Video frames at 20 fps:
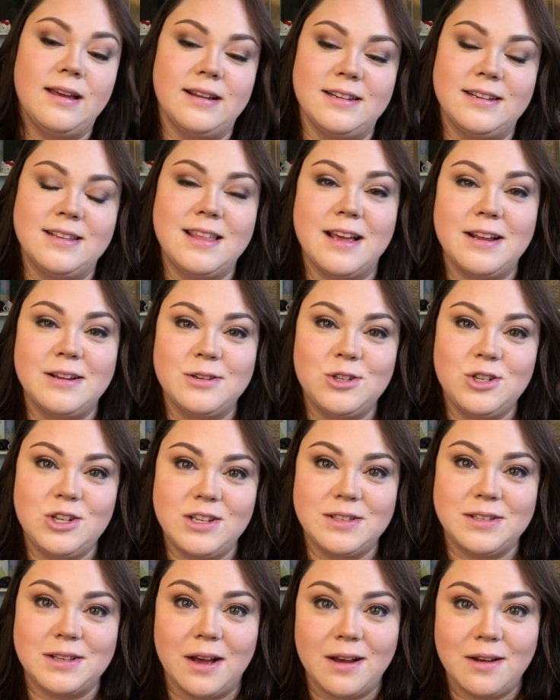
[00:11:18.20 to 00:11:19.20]
and then she
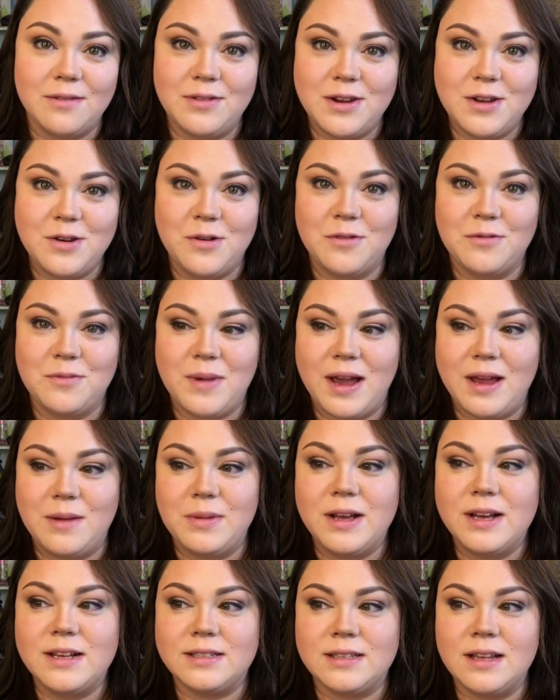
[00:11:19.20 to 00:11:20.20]
saw a video of mine
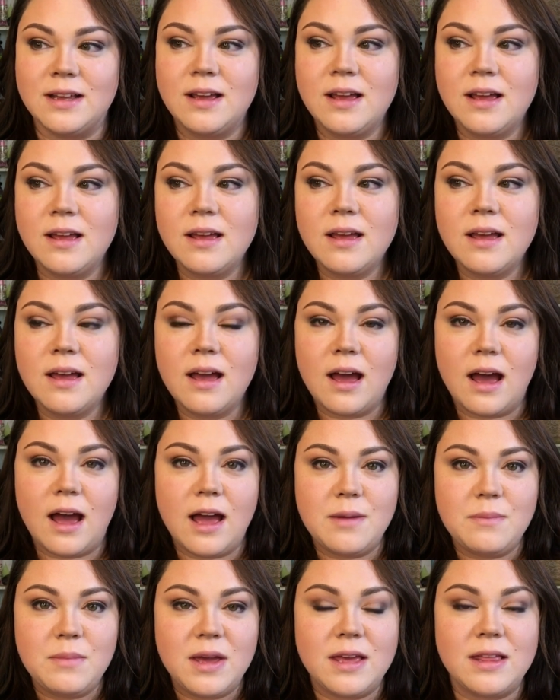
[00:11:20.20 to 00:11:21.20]
because
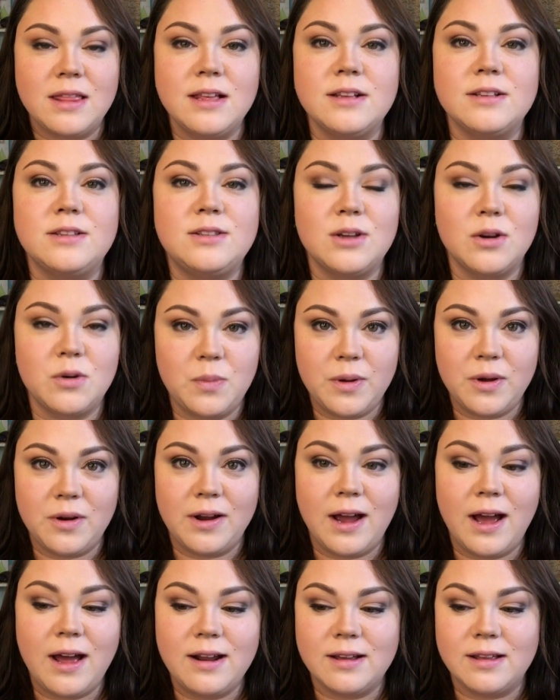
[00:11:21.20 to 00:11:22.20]
I make these so
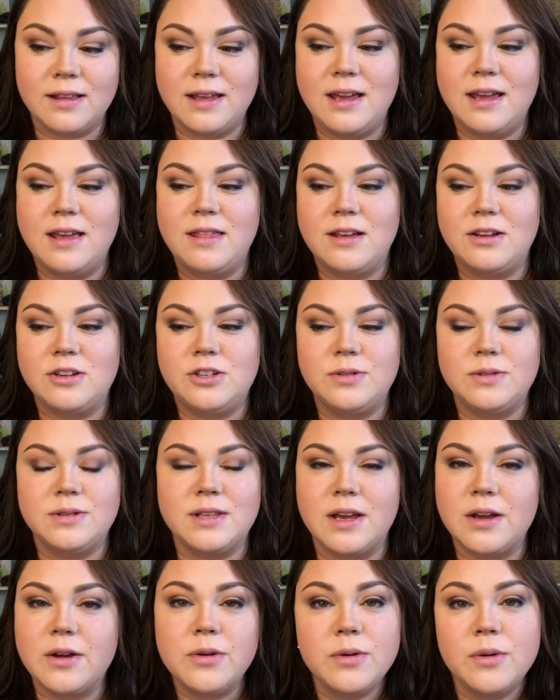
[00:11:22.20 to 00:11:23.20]
periodically that she was
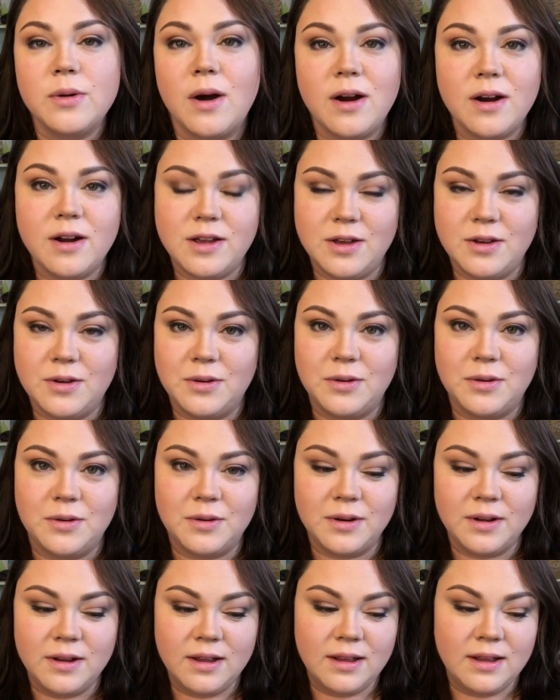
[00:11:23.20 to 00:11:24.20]
like, "Who are you?
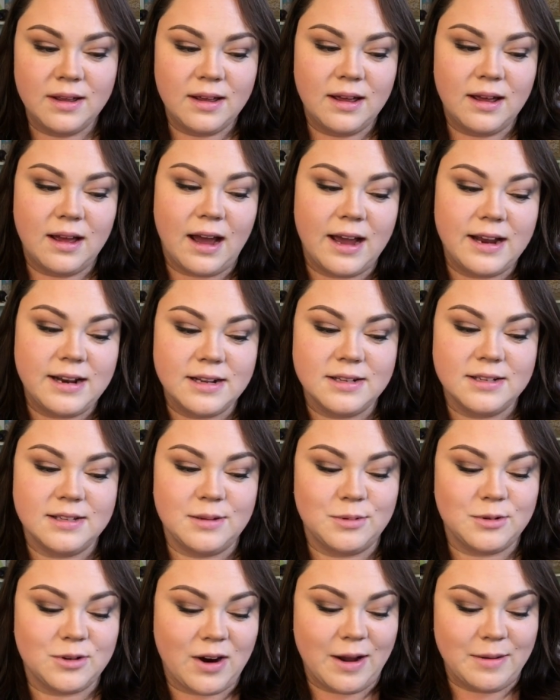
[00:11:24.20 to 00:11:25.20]
I didn't
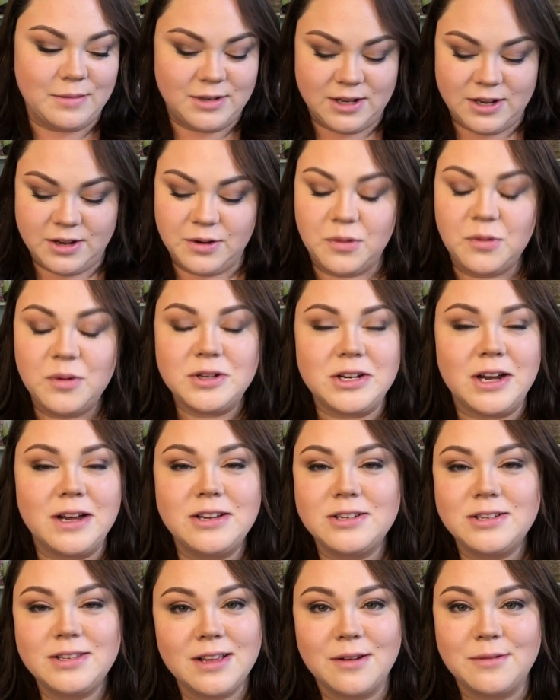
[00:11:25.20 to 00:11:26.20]
subscribe to you," which I
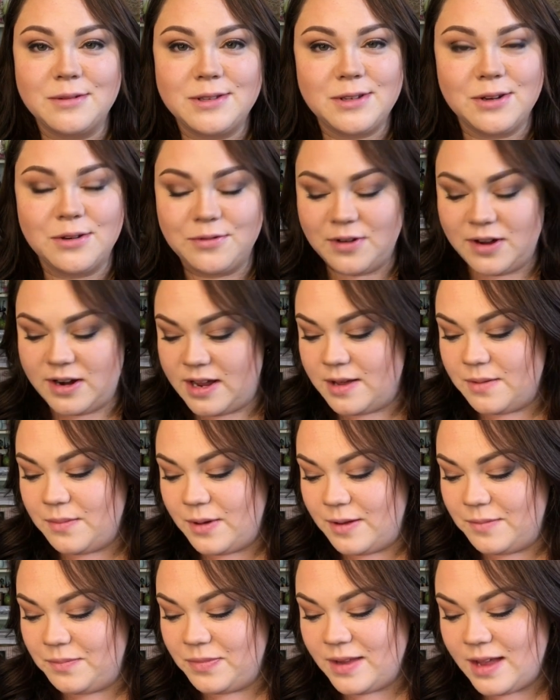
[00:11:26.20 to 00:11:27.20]
just thought was so funny.
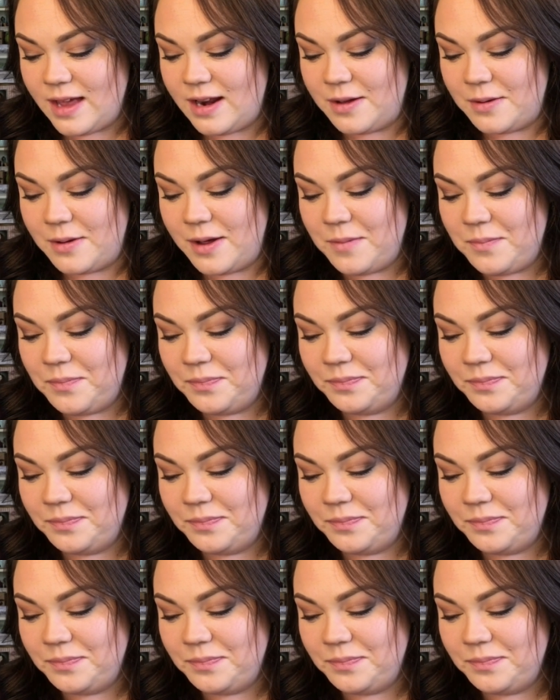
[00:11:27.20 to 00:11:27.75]
But anyway,